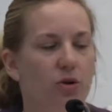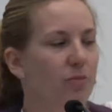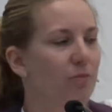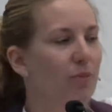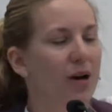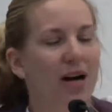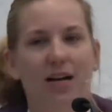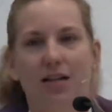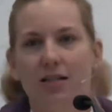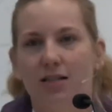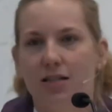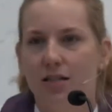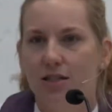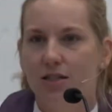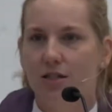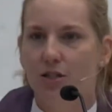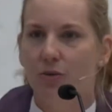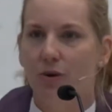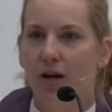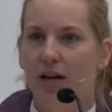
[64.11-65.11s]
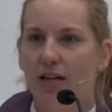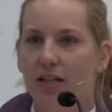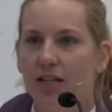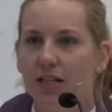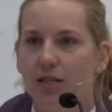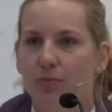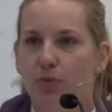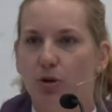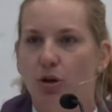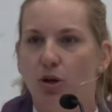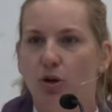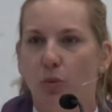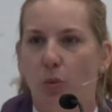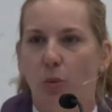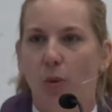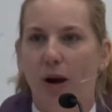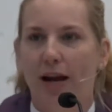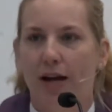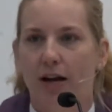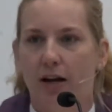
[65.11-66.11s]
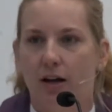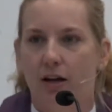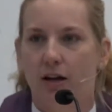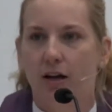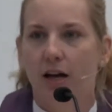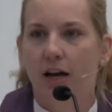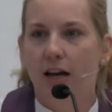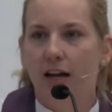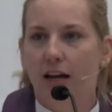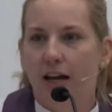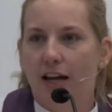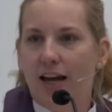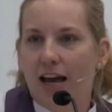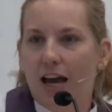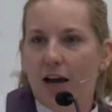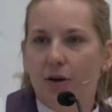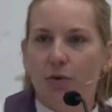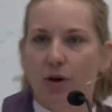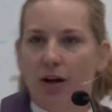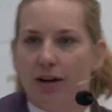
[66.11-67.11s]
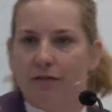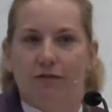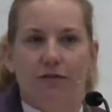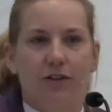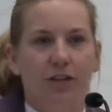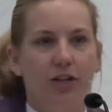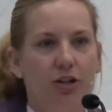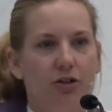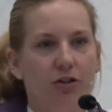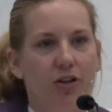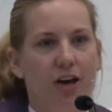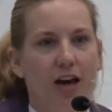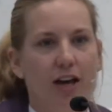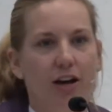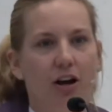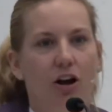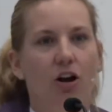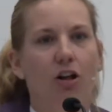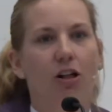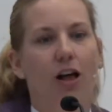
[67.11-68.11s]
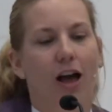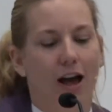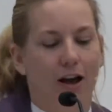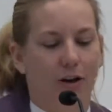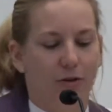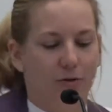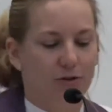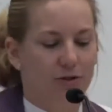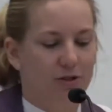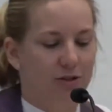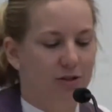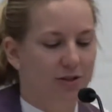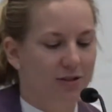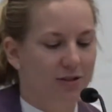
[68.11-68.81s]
of boxes do I need to put where? And how do I figure that all out?